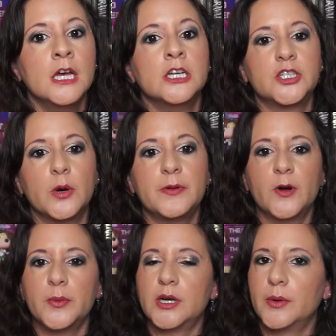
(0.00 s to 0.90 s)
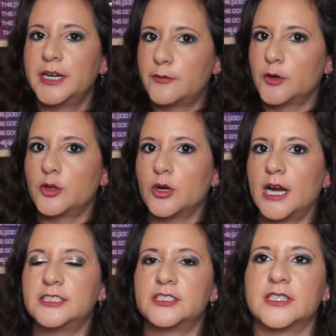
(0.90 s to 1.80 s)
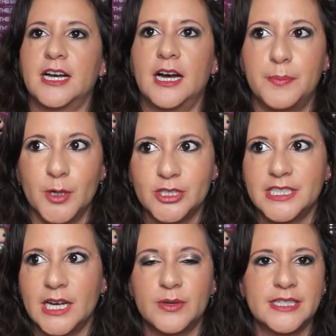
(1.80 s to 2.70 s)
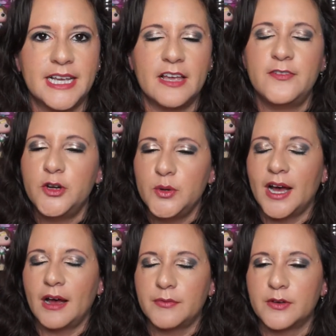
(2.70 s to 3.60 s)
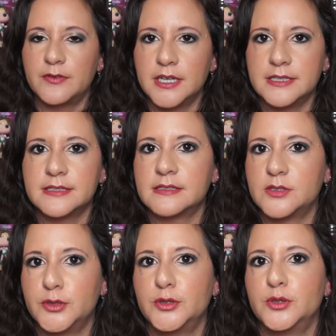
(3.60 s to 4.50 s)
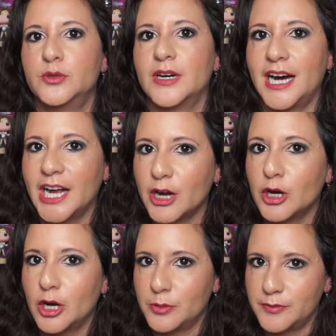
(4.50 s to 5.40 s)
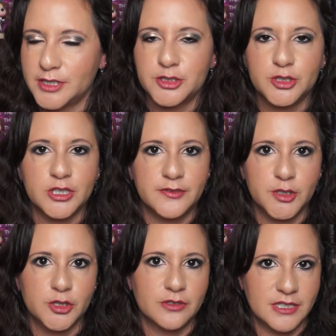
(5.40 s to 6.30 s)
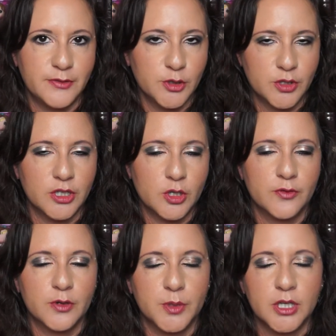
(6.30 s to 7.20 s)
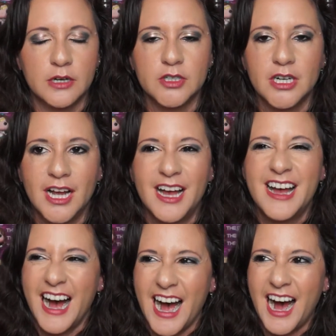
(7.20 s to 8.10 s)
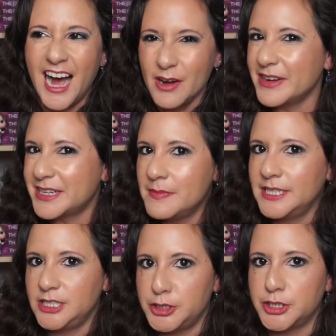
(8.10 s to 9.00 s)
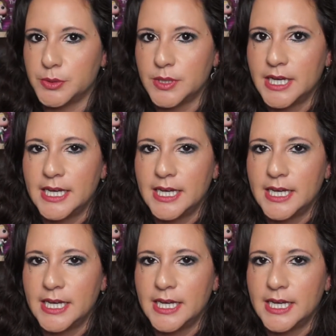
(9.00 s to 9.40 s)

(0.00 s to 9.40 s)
So before we go any further, I want to say, if you do have the funds to hire a professional, if you're going to go for a book cover, I recommend you do.